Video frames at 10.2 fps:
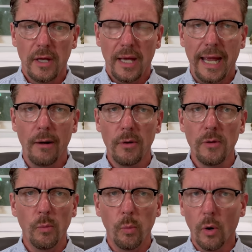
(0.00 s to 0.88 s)
How in
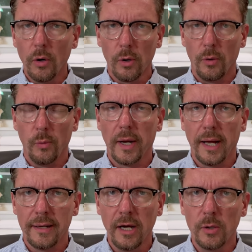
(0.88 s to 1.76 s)
the world would
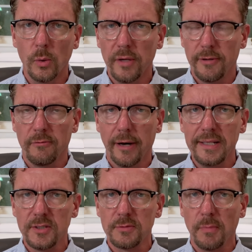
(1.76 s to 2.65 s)
I know if it
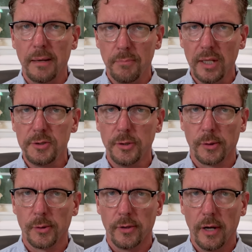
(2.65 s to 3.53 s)
raises my blood
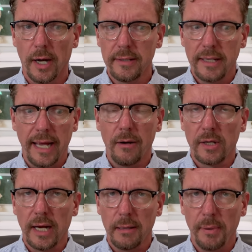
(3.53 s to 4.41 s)
sugar or not? How
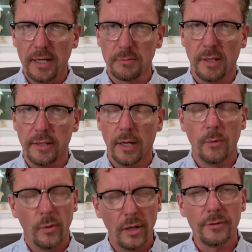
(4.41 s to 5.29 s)
can I possibly know?
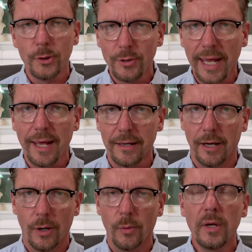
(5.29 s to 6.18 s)
Well, you can't
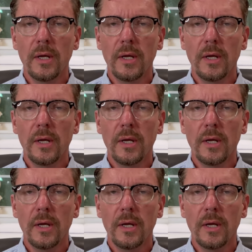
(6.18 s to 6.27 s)
know.